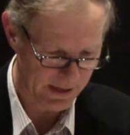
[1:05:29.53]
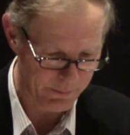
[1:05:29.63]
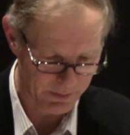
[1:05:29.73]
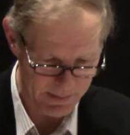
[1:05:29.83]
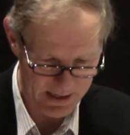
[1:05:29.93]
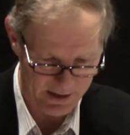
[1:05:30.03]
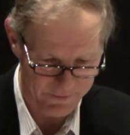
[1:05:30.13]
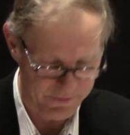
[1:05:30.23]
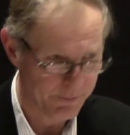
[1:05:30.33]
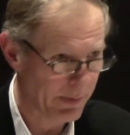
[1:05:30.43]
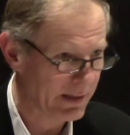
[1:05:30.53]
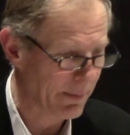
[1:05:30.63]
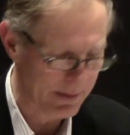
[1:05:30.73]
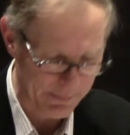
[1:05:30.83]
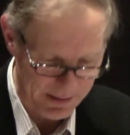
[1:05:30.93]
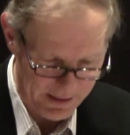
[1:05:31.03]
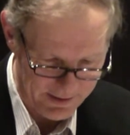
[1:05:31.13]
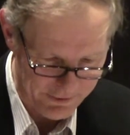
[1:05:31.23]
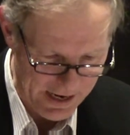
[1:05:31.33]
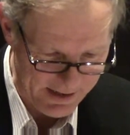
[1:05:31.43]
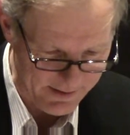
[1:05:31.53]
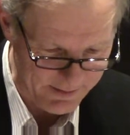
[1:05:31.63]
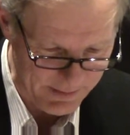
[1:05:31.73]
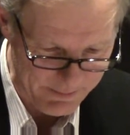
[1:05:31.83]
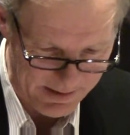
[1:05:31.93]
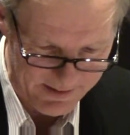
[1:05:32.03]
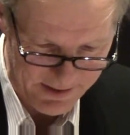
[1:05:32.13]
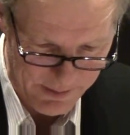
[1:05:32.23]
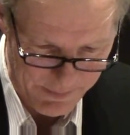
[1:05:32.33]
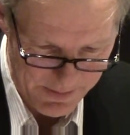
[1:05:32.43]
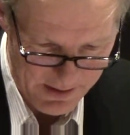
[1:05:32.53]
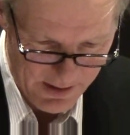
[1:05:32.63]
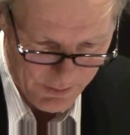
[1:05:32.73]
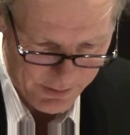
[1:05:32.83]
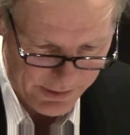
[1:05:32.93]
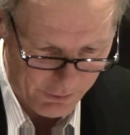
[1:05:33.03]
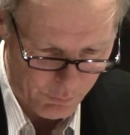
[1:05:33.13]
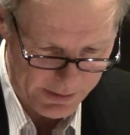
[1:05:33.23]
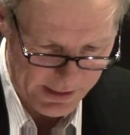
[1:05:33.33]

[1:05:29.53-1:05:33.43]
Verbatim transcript: Same with me. I've picked up a couple hundred grand on, in my sleep without